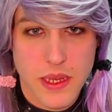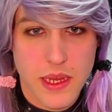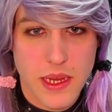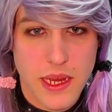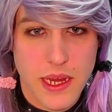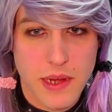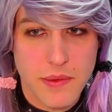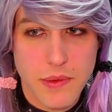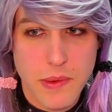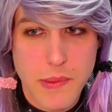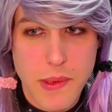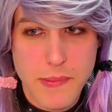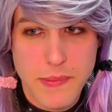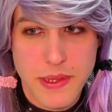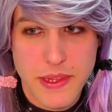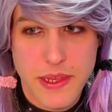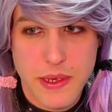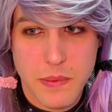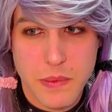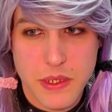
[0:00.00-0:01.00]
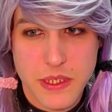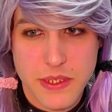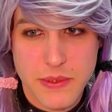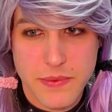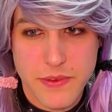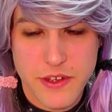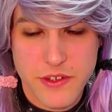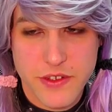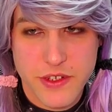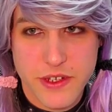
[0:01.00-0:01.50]
I remember there was a
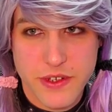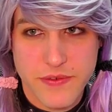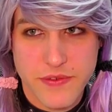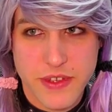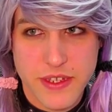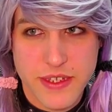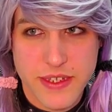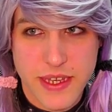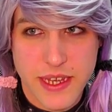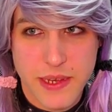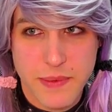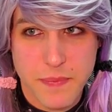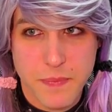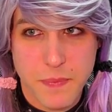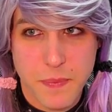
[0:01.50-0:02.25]
version of this game.